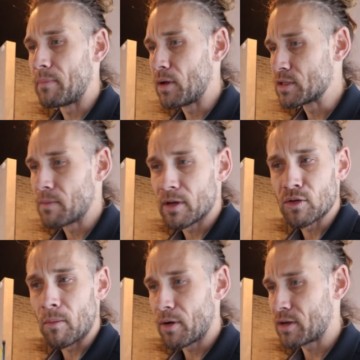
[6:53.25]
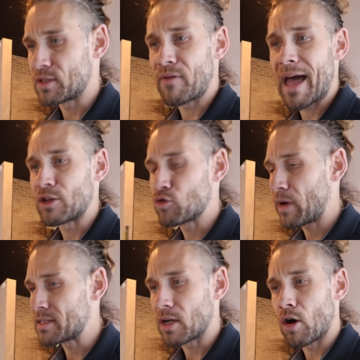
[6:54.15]
builds muscle, burns fat,
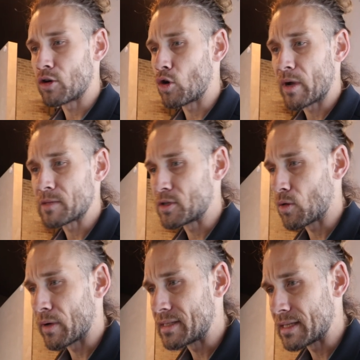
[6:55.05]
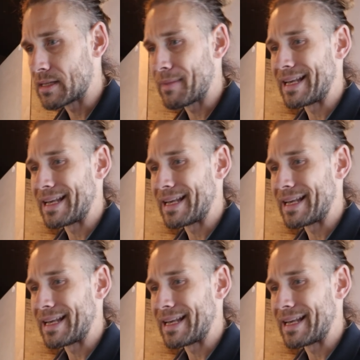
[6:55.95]
trains the cardiorespiratory system.